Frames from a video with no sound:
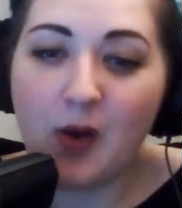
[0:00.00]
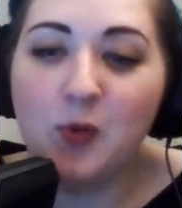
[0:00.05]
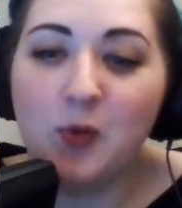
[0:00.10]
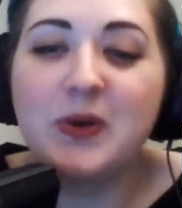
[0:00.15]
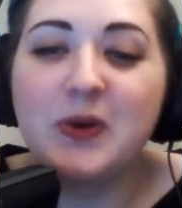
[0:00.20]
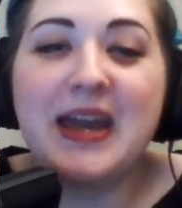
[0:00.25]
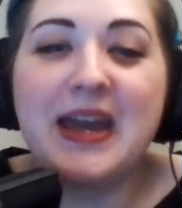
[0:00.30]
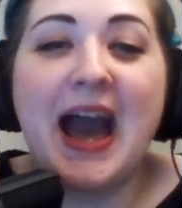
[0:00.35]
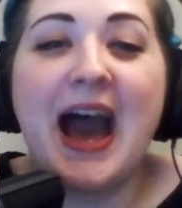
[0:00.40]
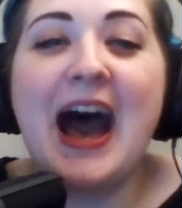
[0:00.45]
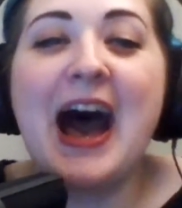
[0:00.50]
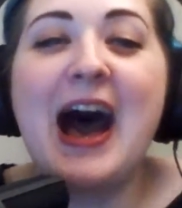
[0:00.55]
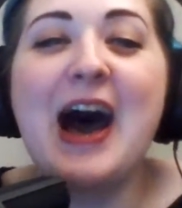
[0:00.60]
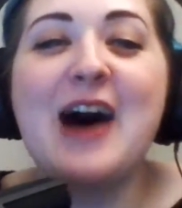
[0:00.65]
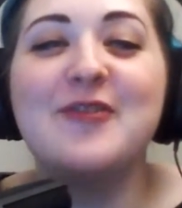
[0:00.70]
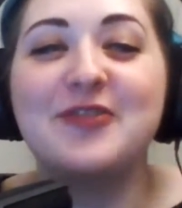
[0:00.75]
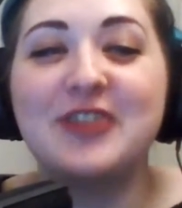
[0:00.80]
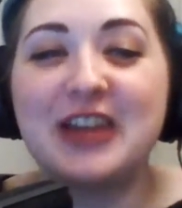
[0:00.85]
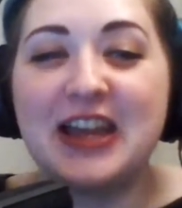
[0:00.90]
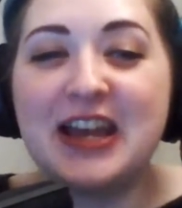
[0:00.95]
we
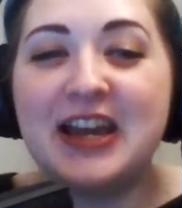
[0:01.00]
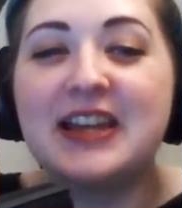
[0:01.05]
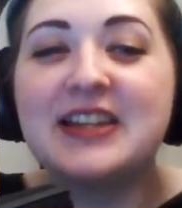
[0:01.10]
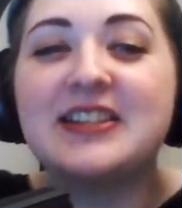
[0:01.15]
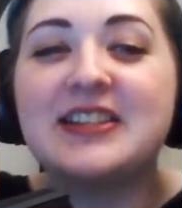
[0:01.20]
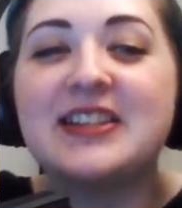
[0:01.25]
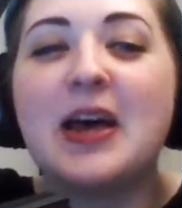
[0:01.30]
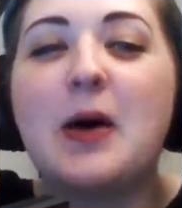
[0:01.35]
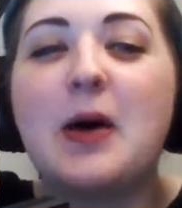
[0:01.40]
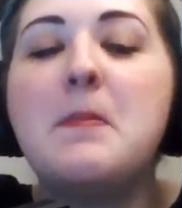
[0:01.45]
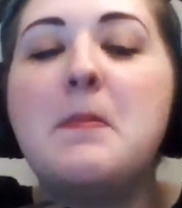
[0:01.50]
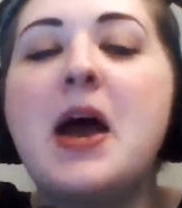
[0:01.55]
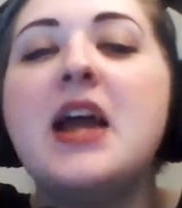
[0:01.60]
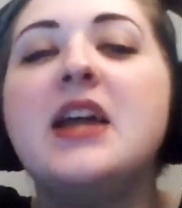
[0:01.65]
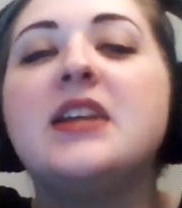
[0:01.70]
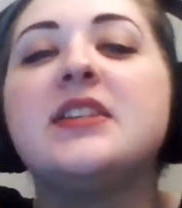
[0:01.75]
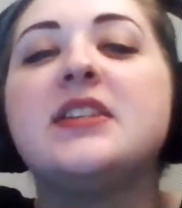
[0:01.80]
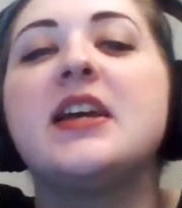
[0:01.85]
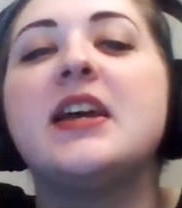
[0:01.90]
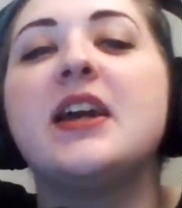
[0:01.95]
have. It is
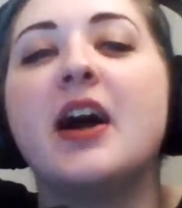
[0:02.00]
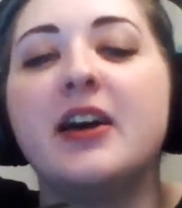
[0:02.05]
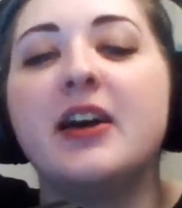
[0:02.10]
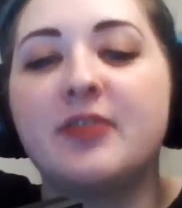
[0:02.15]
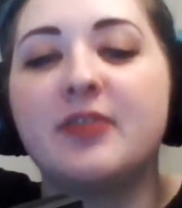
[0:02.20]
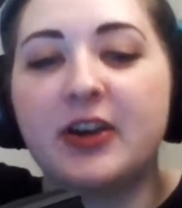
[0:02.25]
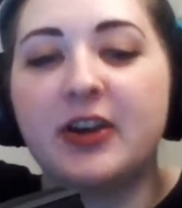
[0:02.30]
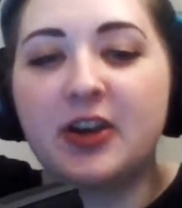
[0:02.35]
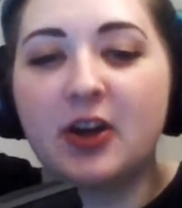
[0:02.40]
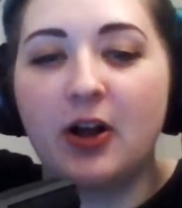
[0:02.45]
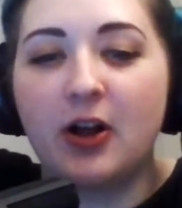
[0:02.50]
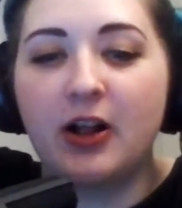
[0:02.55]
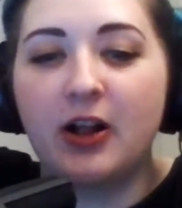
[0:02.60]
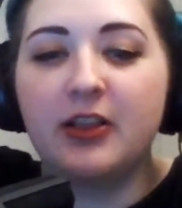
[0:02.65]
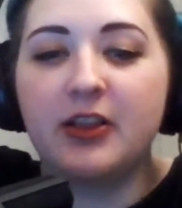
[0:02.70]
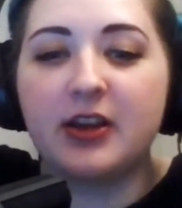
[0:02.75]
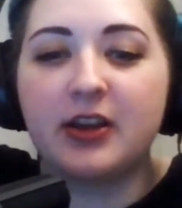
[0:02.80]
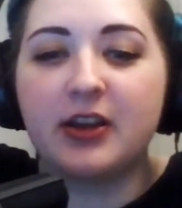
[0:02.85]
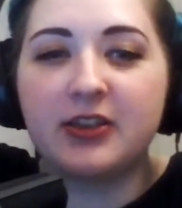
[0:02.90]
amazing. I read all the